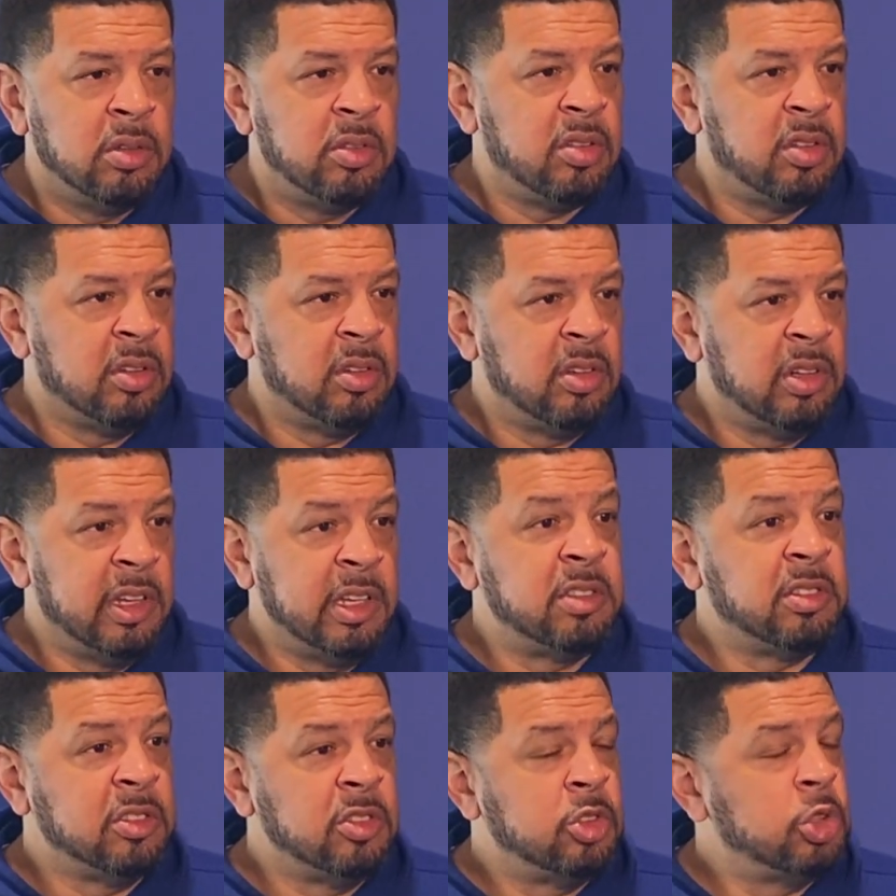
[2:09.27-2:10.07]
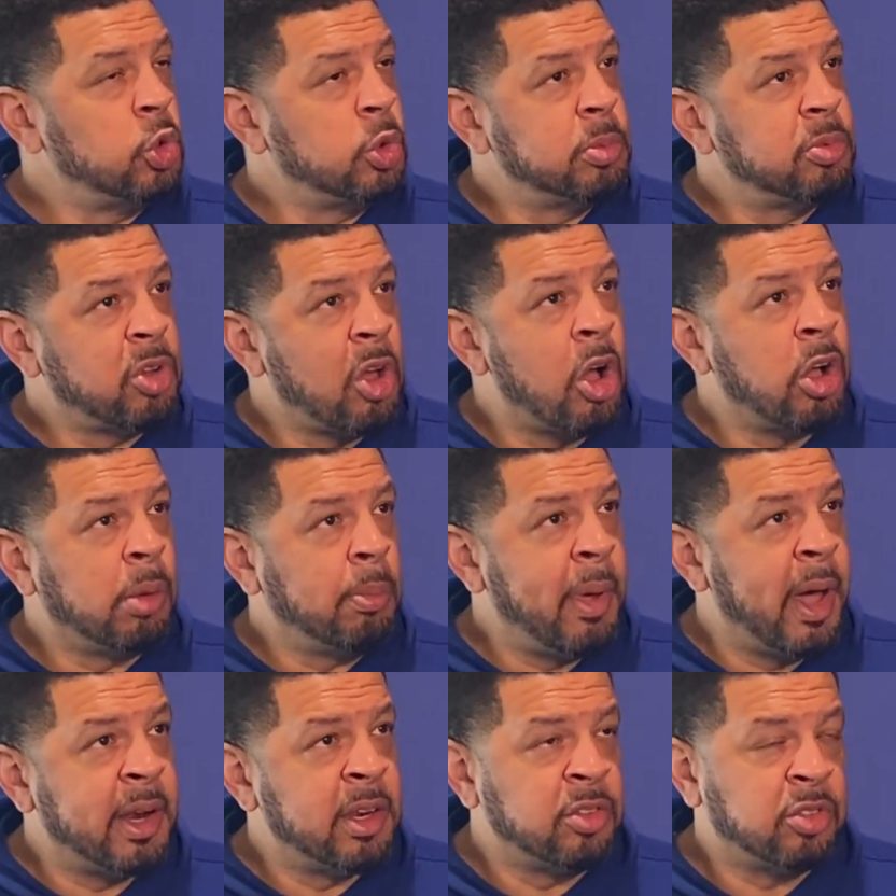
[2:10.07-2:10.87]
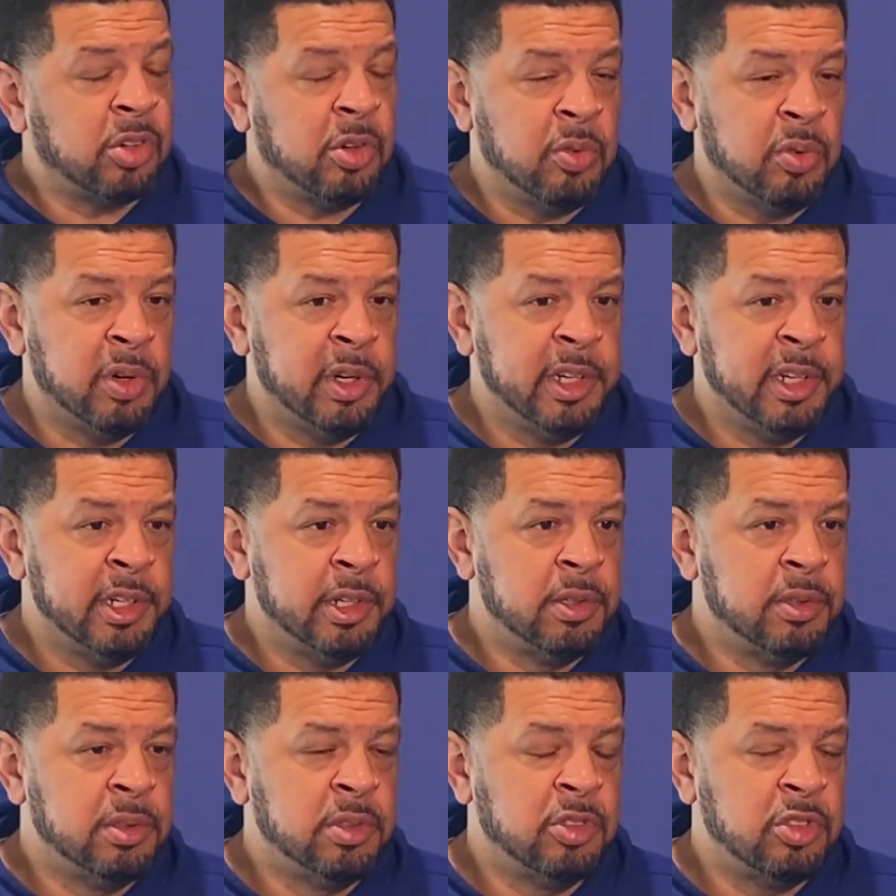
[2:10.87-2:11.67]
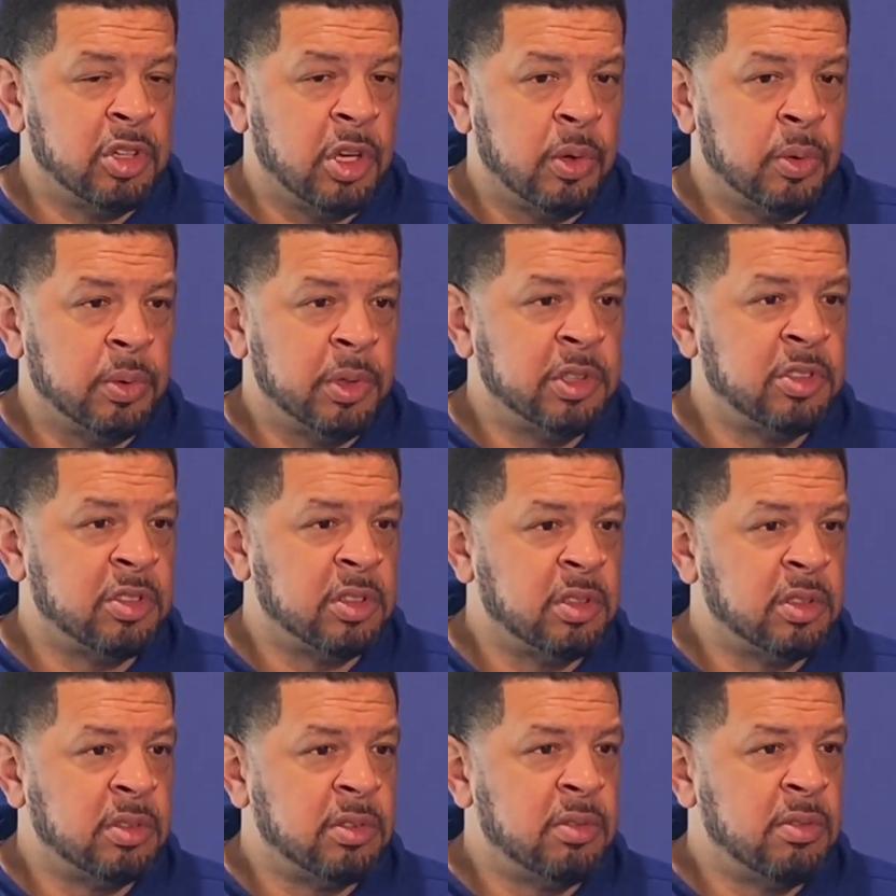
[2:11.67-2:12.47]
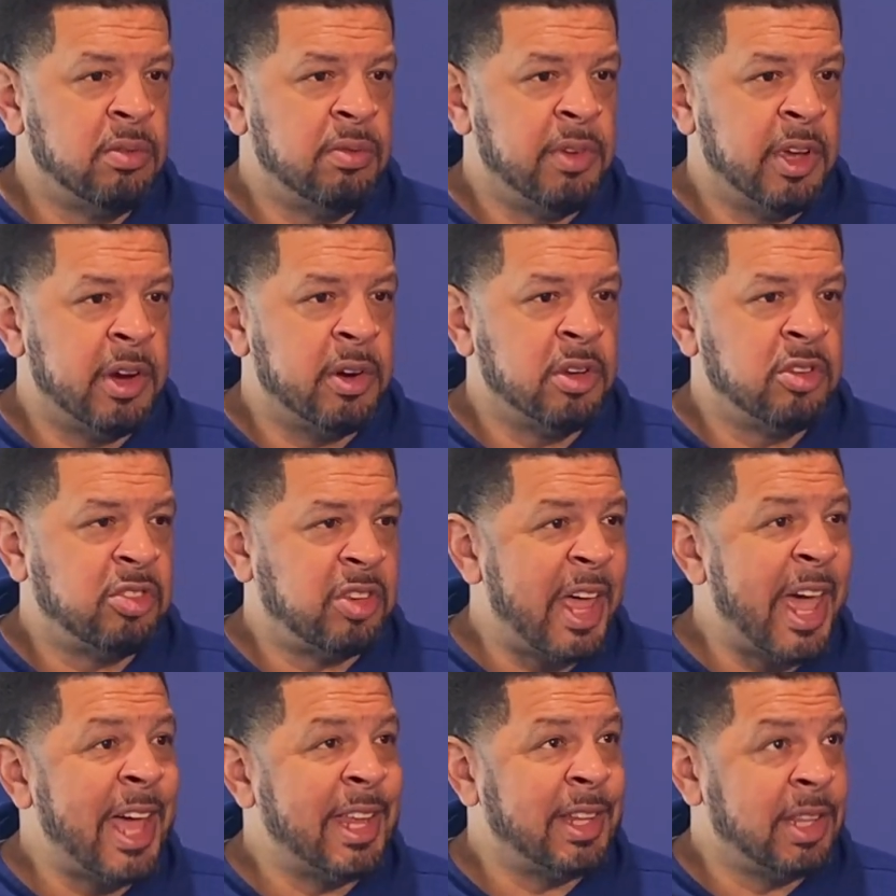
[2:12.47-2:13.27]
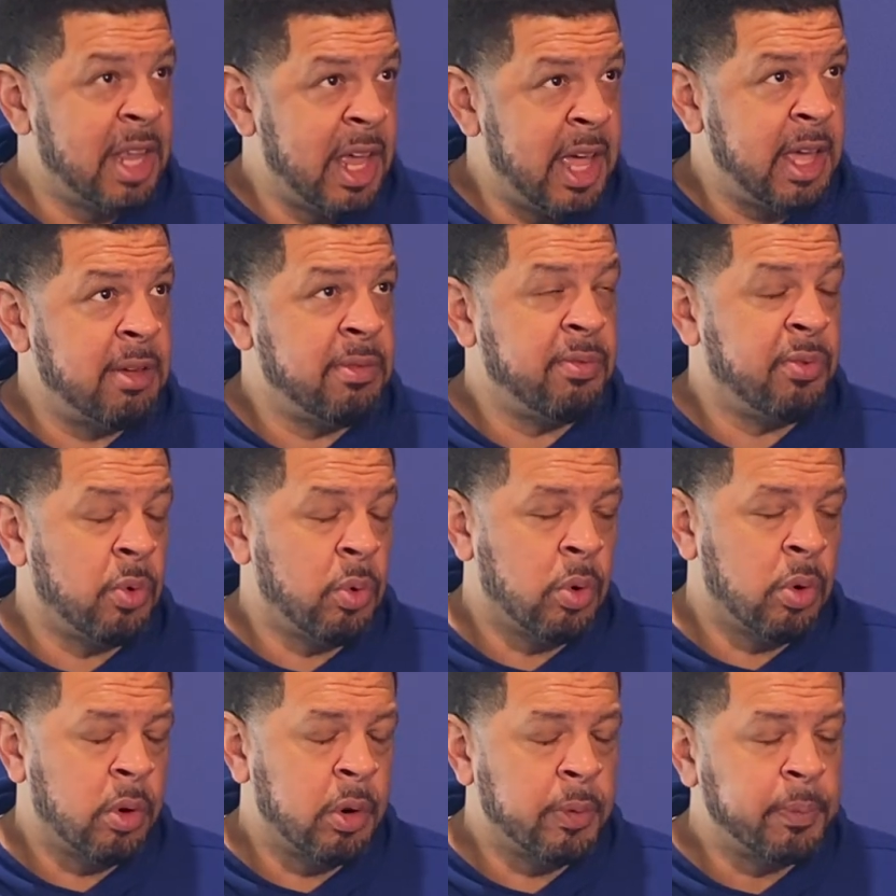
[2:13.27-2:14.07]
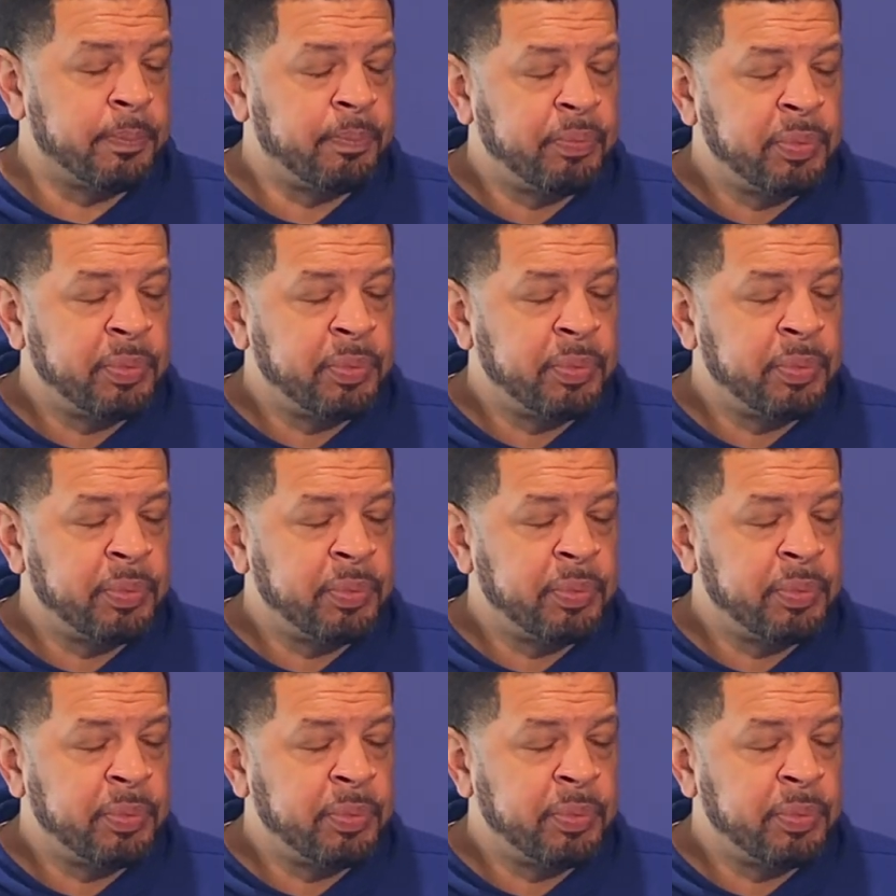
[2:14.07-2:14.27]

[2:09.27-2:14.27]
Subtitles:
to listen to him talk about his career. And so it's a very sad day for